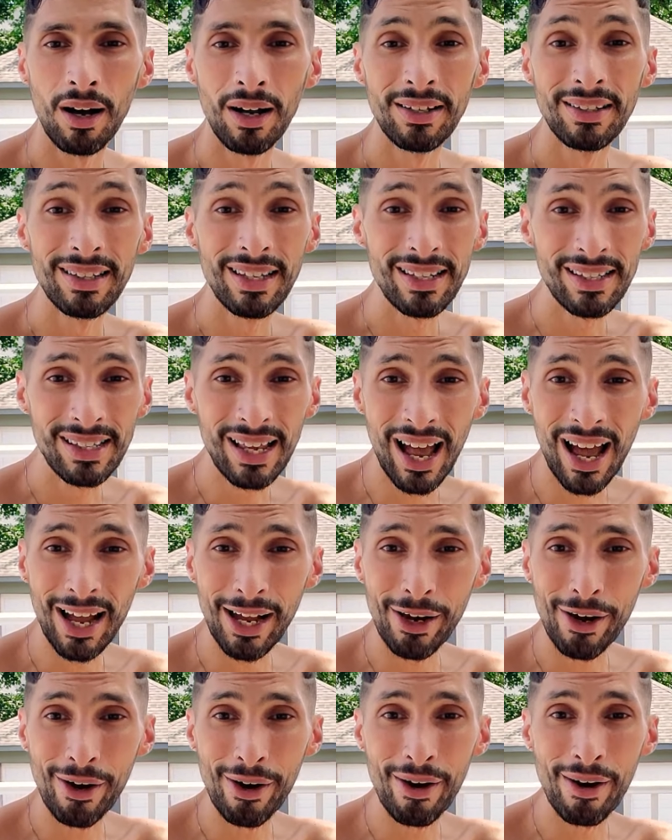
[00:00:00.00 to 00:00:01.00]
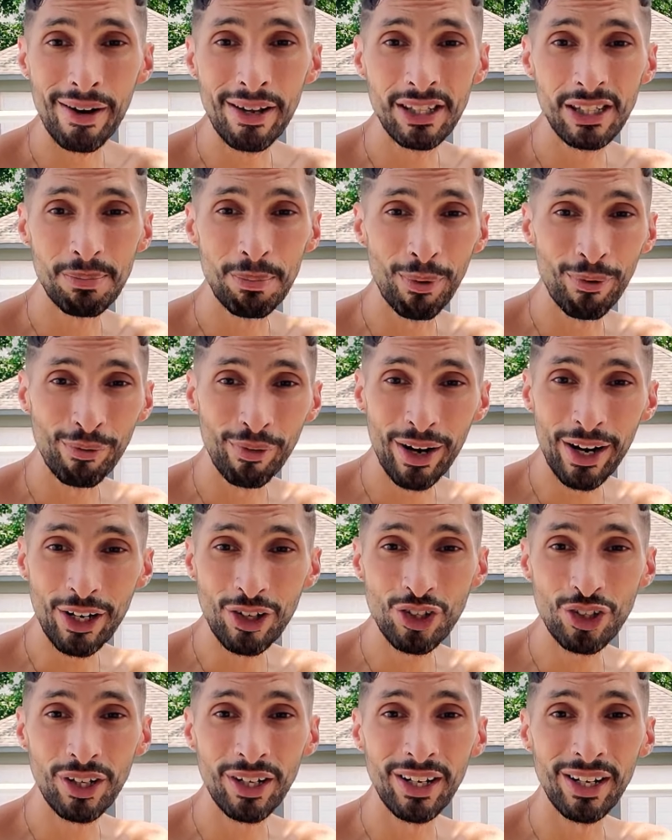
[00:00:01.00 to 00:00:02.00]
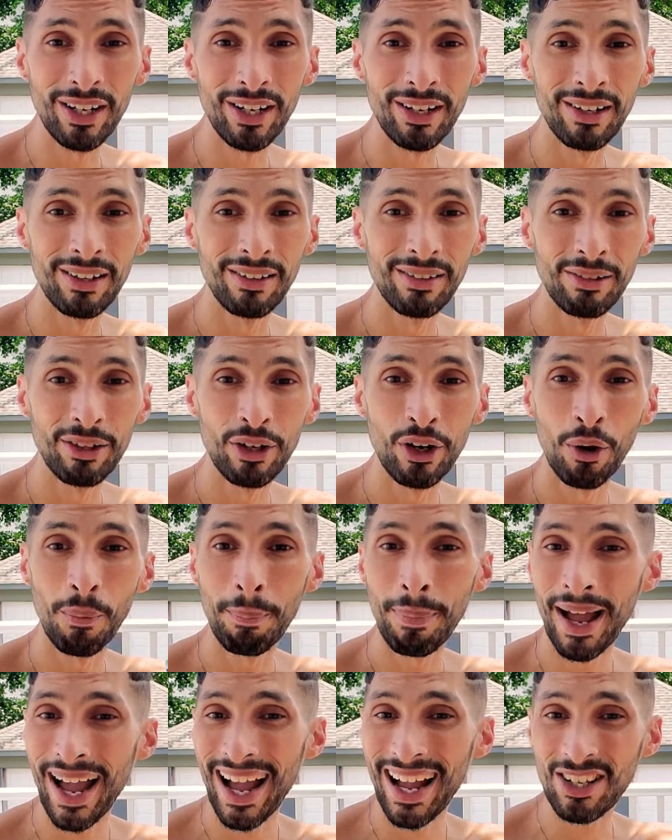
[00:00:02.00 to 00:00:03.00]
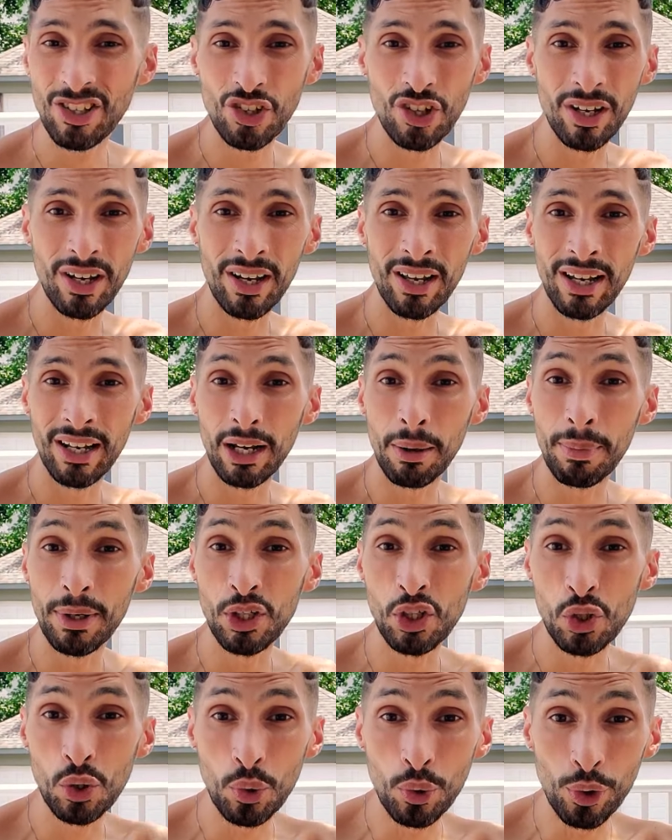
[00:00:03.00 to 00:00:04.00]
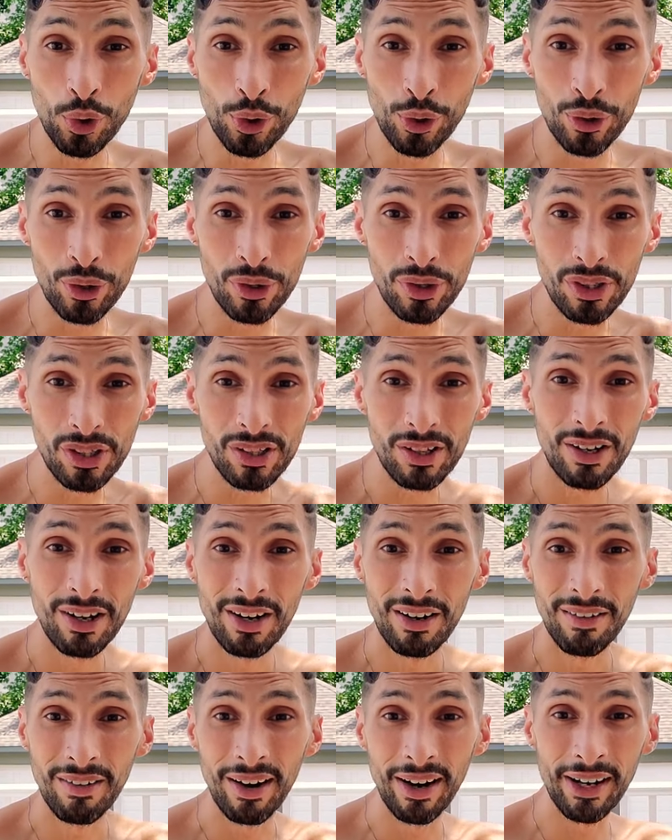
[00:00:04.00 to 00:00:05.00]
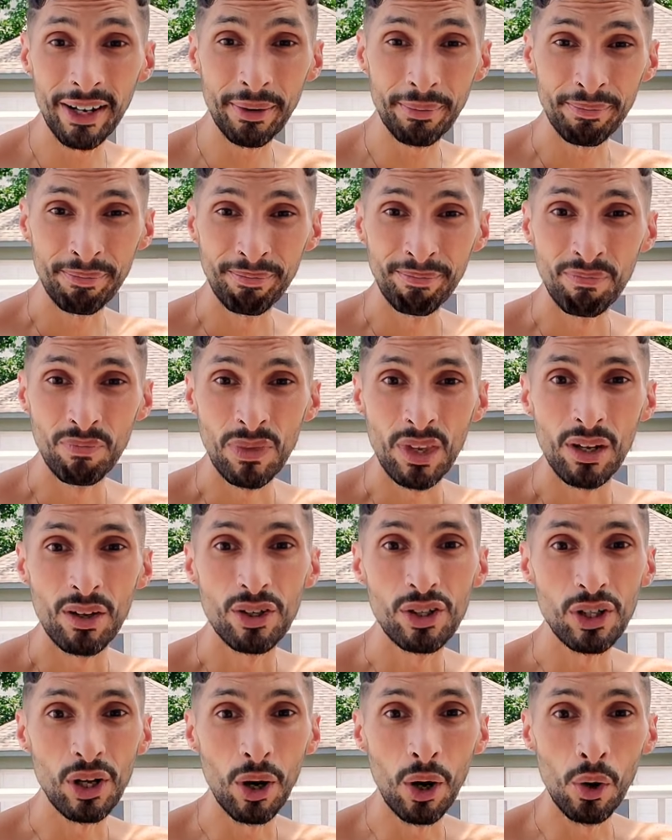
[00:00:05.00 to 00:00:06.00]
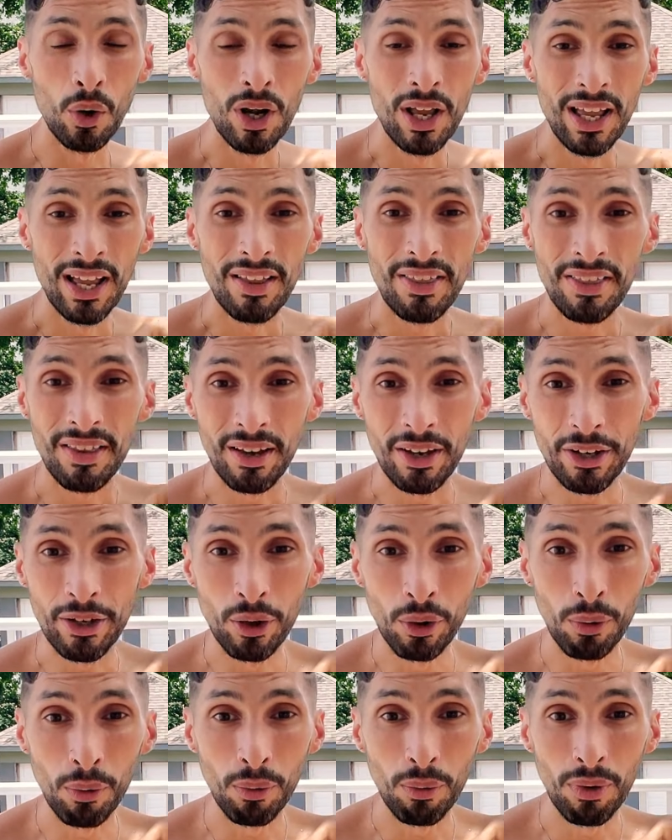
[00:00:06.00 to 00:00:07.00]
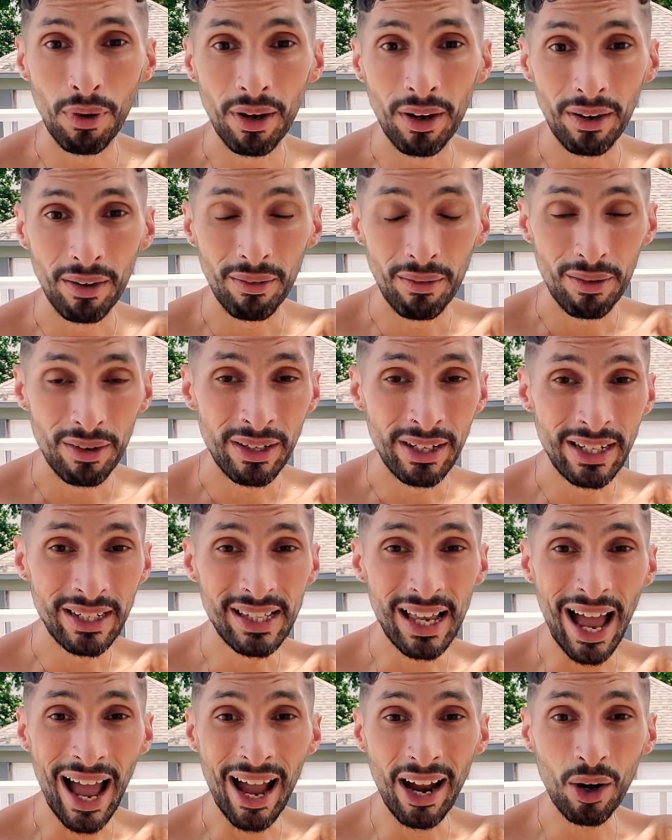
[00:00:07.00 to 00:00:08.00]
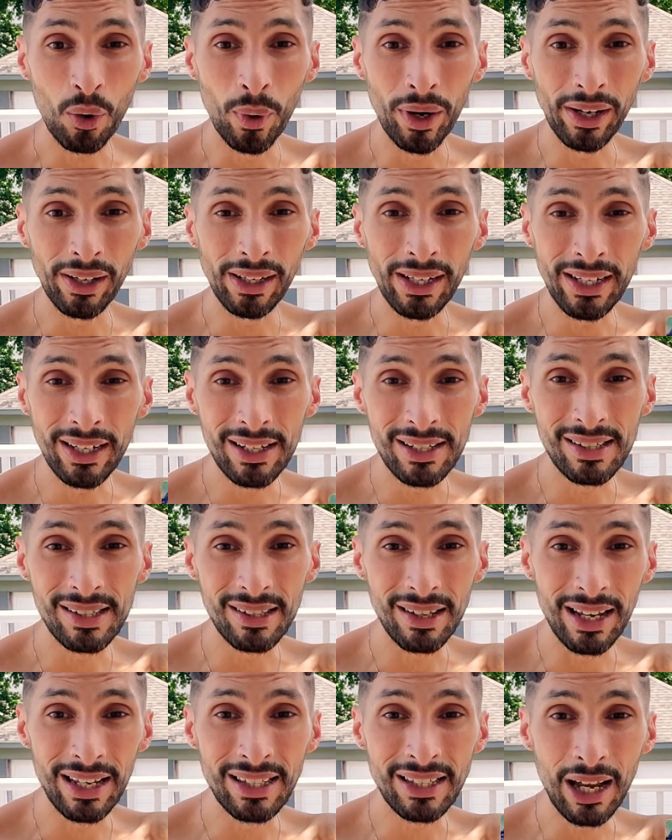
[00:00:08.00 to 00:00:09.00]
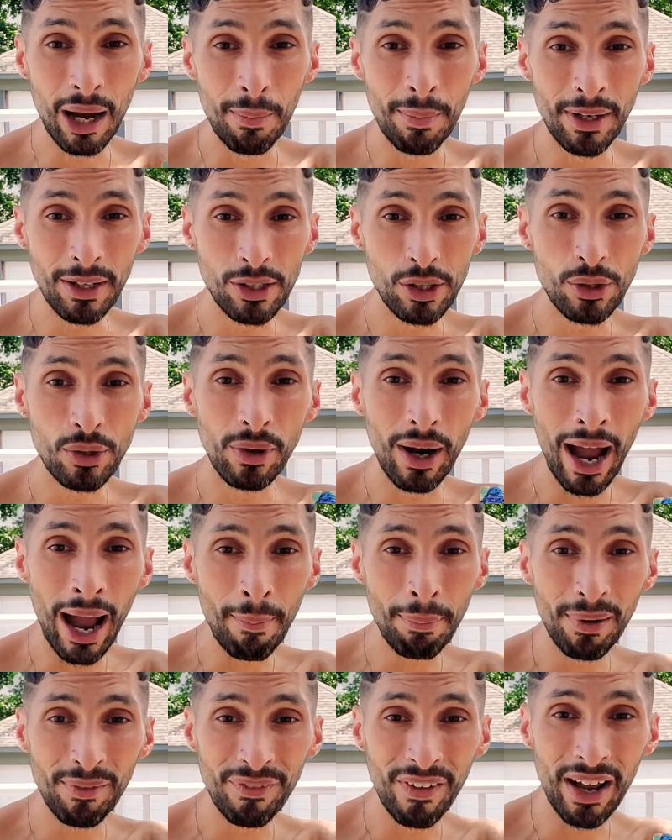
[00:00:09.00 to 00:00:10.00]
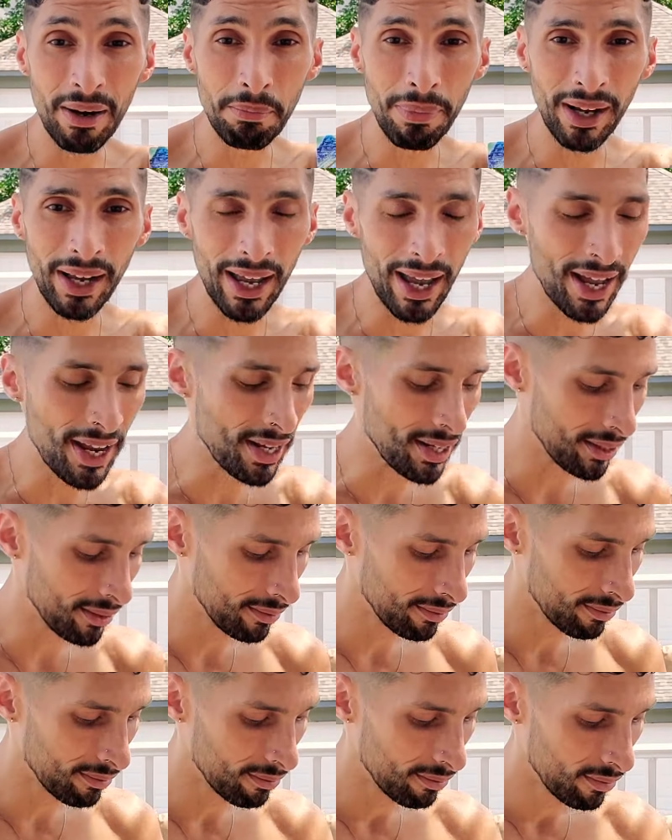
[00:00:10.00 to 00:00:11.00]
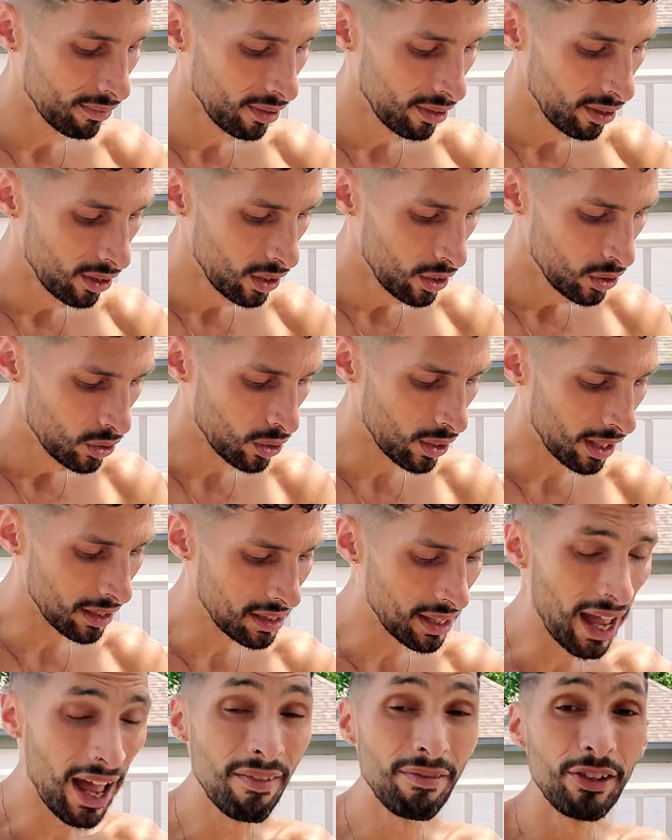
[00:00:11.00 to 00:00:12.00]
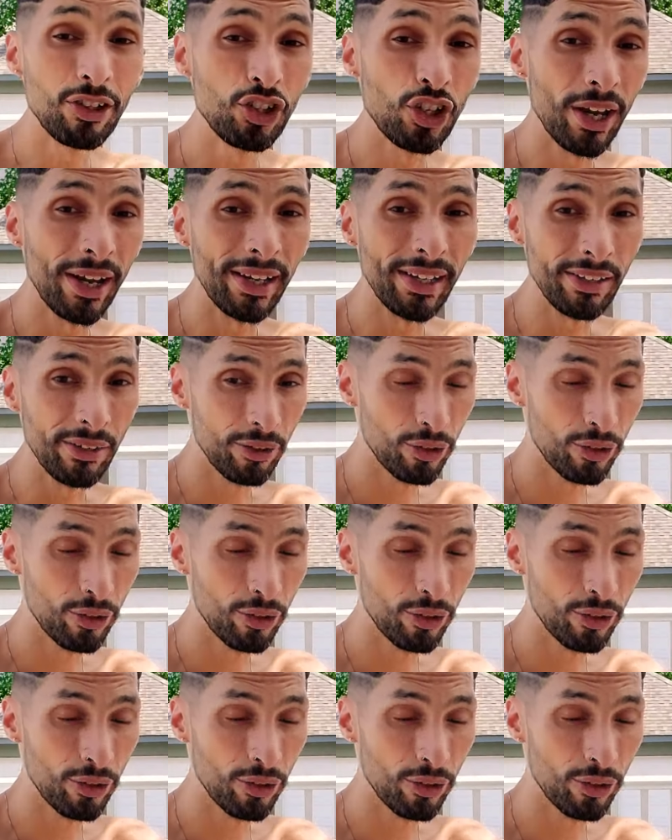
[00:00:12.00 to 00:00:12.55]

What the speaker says: desire, inspiration, you know, passion. It could be suitors, right? So you'll need to act quickly because it's coming to you amplified by 8. So that's a heavy change.